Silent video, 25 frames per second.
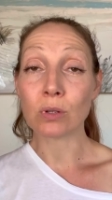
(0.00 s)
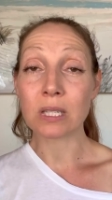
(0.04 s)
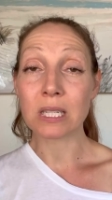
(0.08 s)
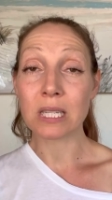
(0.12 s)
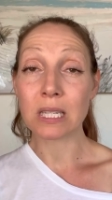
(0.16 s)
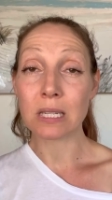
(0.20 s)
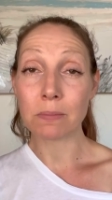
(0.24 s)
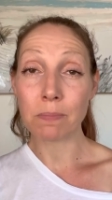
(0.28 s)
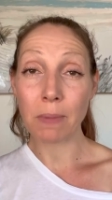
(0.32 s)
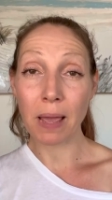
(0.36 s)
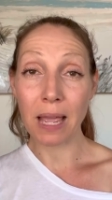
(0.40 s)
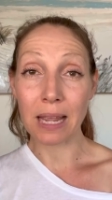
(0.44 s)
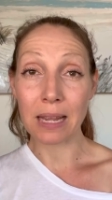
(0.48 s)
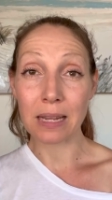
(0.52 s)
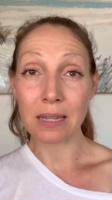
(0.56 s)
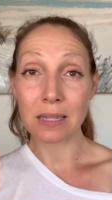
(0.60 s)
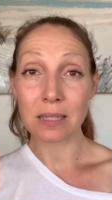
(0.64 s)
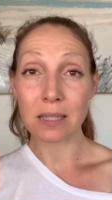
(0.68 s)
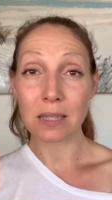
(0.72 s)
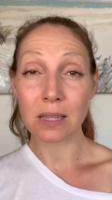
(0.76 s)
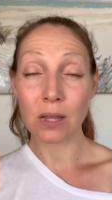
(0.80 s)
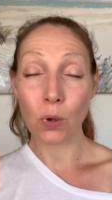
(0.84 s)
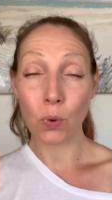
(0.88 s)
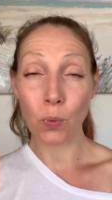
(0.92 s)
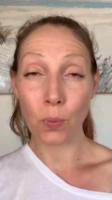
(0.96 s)

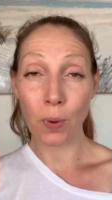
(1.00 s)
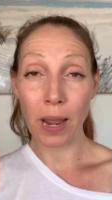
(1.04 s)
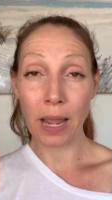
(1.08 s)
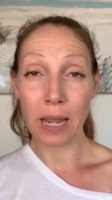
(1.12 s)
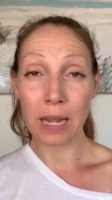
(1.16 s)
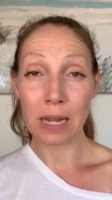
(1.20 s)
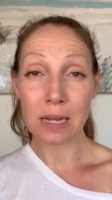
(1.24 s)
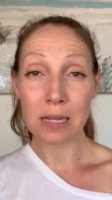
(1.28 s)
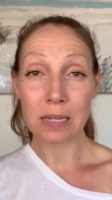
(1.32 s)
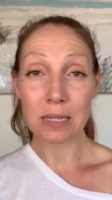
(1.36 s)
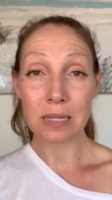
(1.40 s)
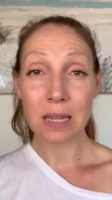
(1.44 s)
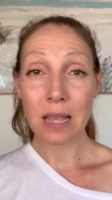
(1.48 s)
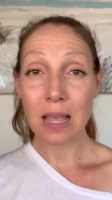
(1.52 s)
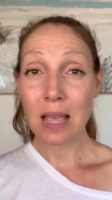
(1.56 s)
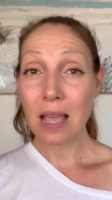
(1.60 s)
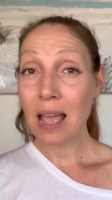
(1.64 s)
space, right?